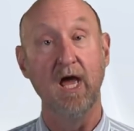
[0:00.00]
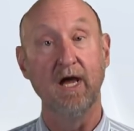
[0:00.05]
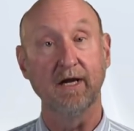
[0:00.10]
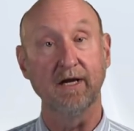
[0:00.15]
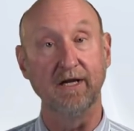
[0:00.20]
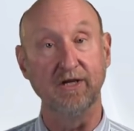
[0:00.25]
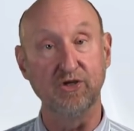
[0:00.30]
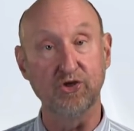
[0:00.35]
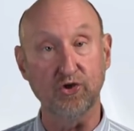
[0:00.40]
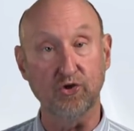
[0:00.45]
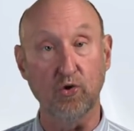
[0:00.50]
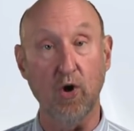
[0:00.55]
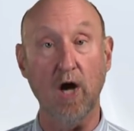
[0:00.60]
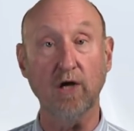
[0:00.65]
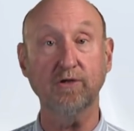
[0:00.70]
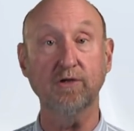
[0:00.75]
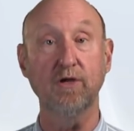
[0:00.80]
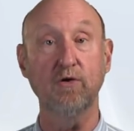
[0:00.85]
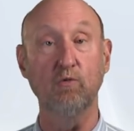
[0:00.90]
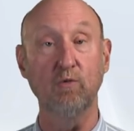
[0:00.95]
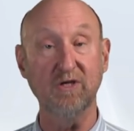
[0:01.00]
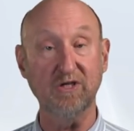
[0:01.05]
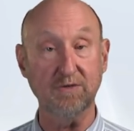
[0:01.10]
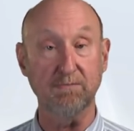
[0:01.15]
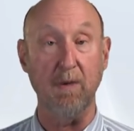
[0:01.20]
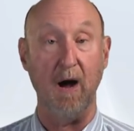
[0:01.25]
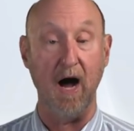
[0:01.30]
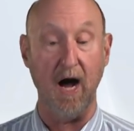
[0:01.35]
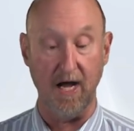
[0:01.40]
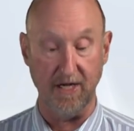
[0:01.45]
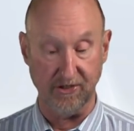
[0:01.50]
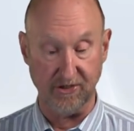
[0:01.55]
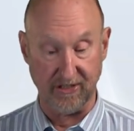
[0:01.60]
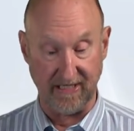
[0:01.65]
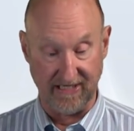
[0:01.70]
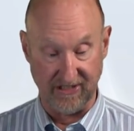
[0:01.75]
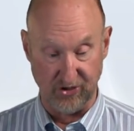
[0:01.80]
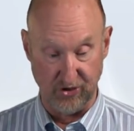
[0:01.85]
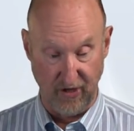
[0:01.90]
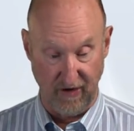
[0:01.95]
Constructed response
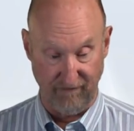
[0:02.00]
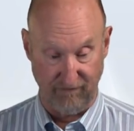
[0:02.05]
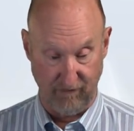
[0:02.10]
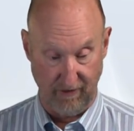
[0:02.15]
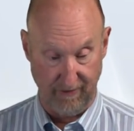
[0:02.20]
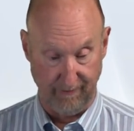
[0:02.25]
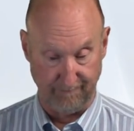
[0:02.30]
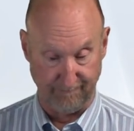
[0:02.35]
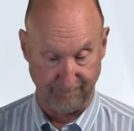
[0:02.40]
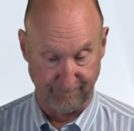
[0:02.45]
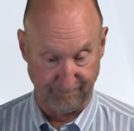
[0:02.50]
is different.